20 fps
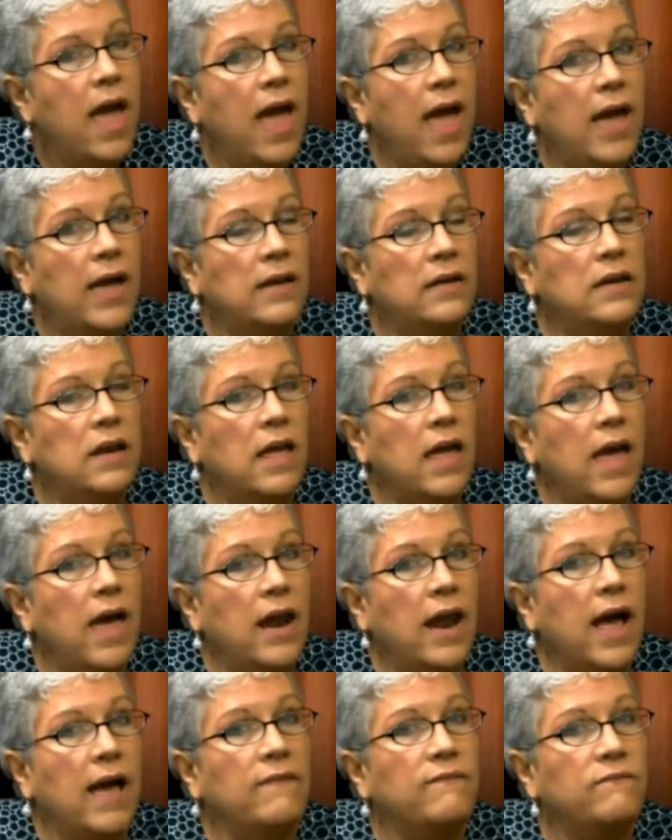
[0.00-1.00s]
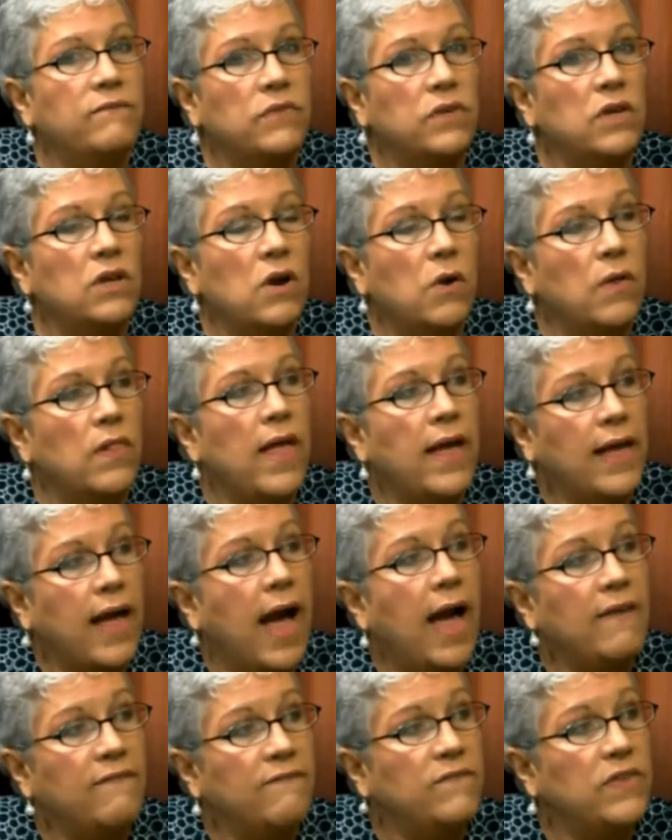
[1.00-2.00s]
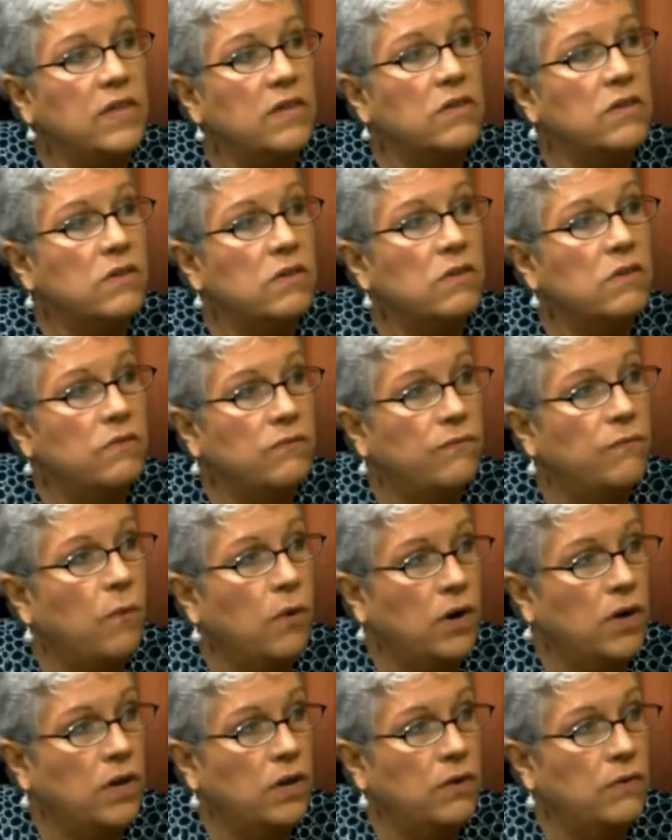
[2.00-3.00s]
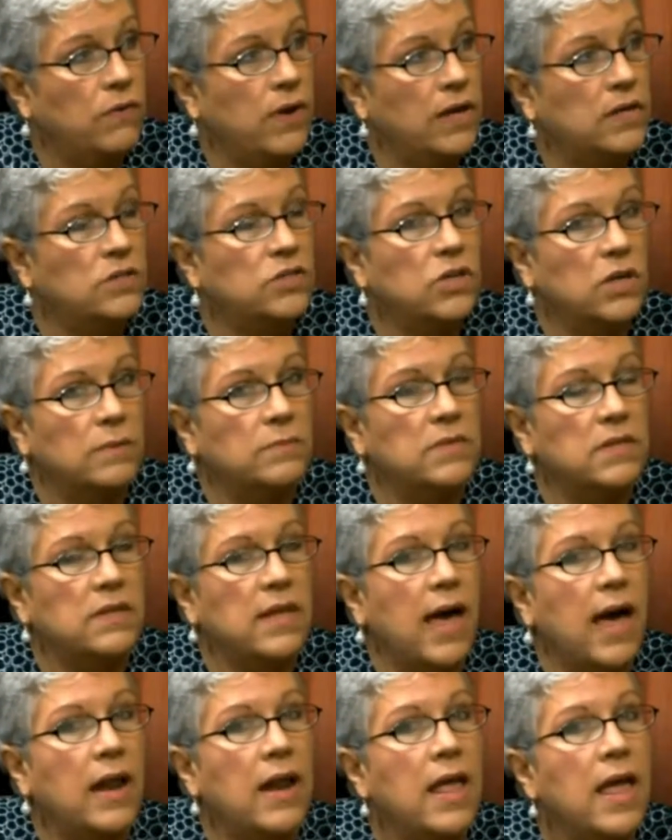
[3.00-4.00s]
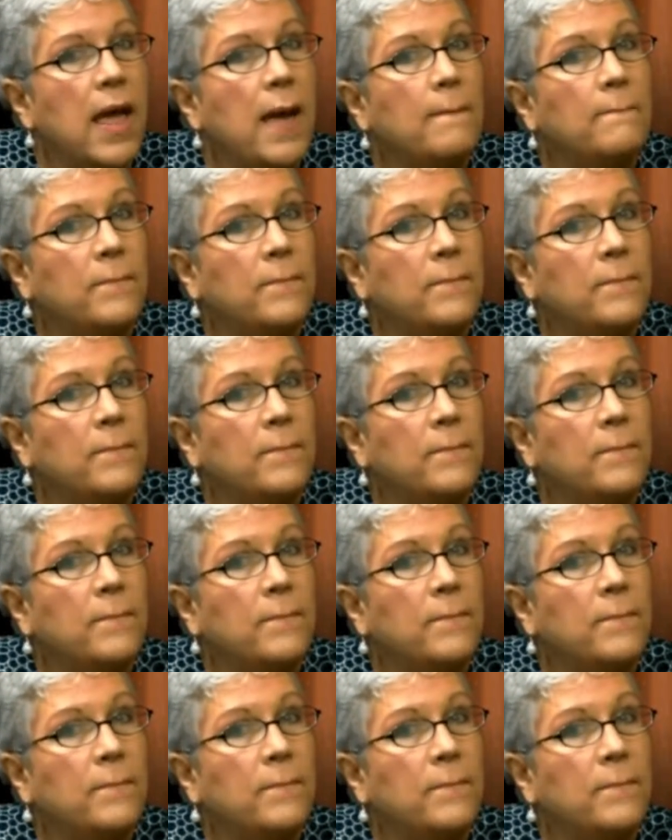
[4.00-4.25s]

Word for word: And I, you know, like I feel for you in terms of that.